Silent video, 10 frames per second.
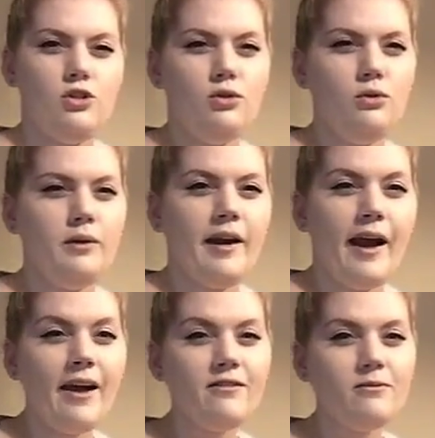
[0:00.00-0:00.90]
two and a
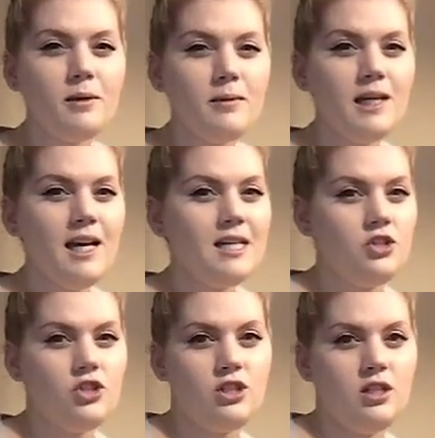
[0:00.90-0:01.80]
half, maybe,
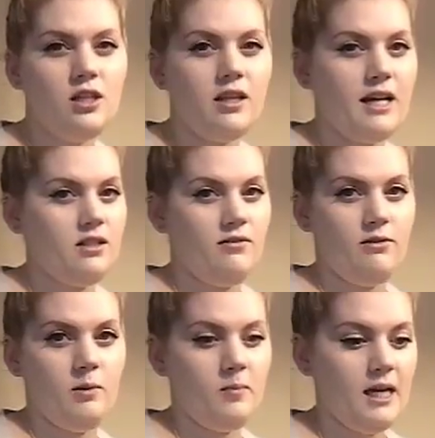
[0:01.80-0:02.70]
and she liked it
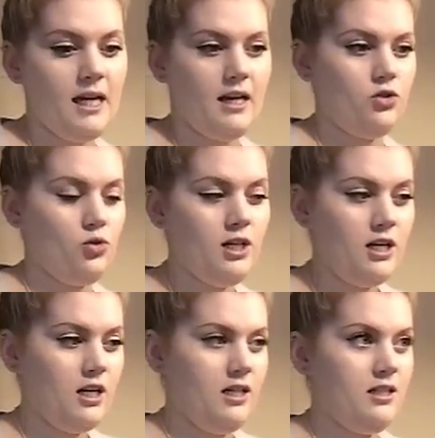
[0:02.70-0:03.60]
from the beginning.
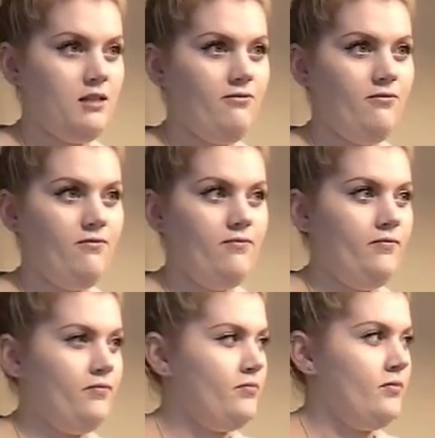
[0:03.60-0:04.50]
Trinity is,
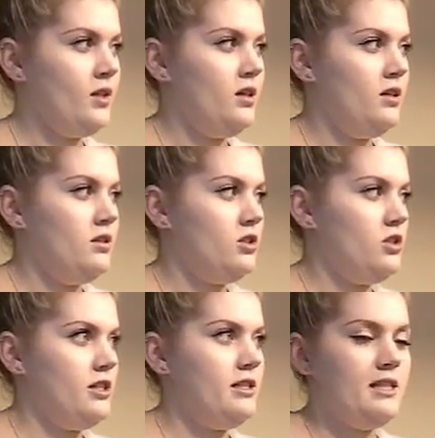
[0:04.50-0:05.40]

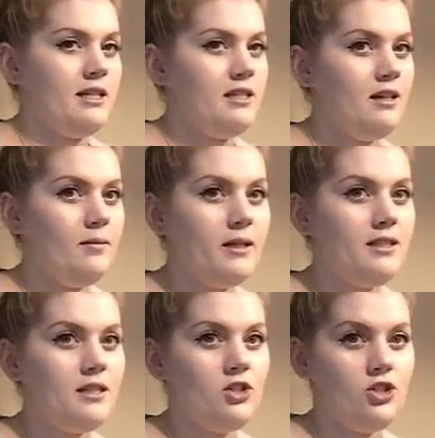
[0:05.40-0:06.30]
she's 16
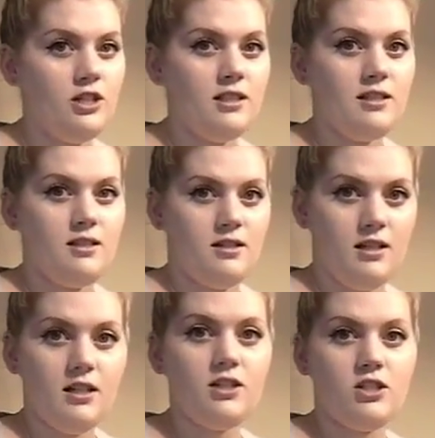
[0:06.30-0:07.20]
months and she's
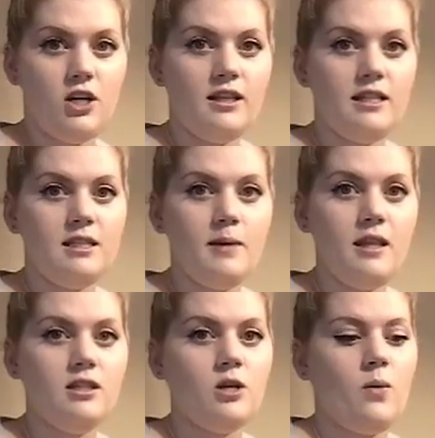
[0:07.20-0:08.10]
gonna start this
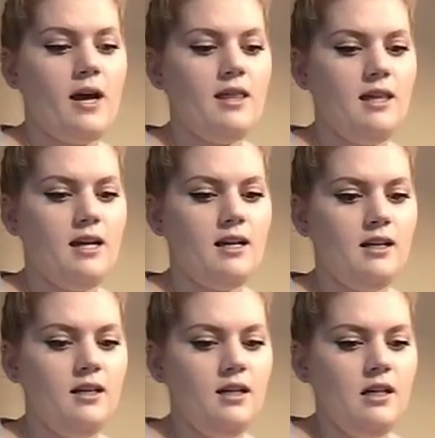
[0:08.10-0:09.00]
month, so I think
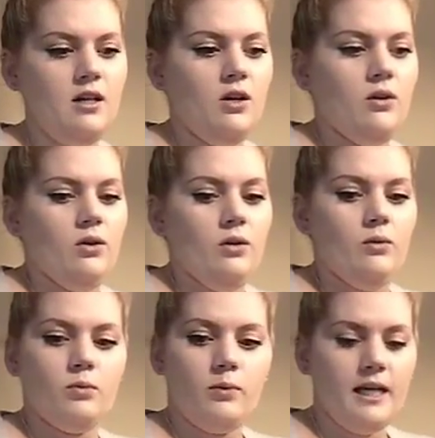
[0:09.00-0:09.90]

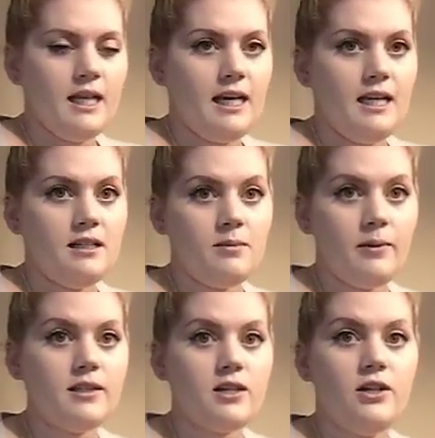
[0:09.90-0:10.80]
really it
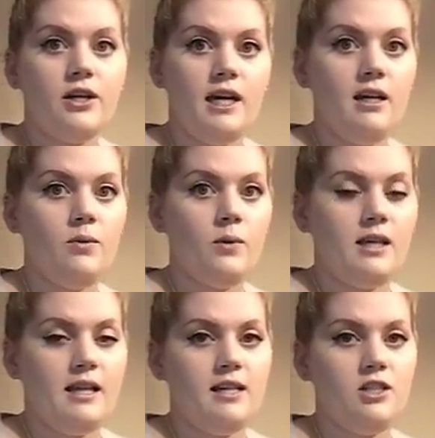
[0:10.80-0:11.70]
depends on your kid and what
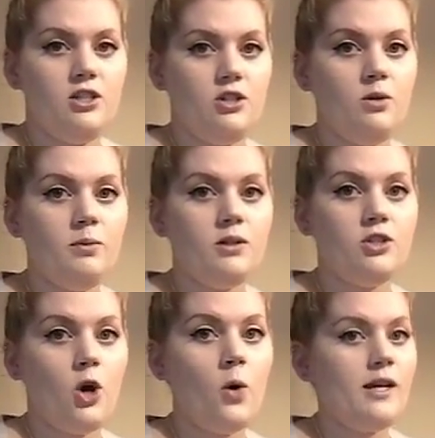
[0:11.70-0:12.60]
they like to do, but
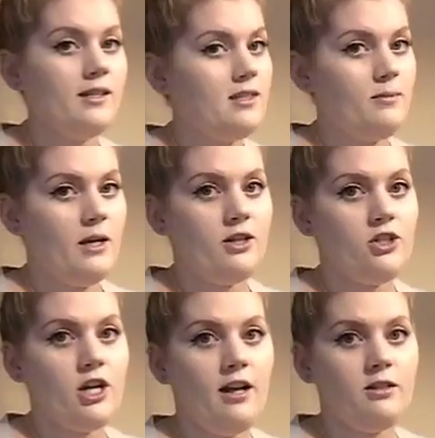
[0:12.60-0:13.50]
don't estimate your
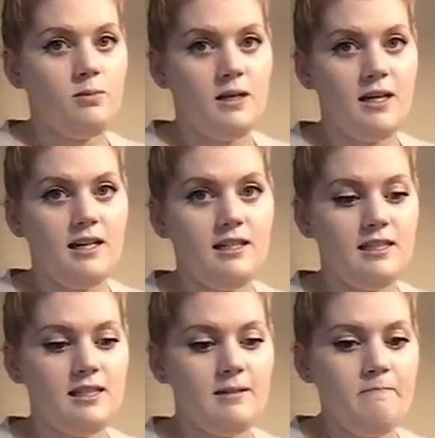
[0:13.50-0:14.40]
child
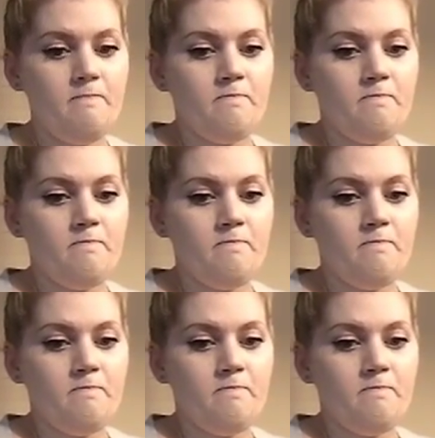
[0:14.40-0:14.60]
because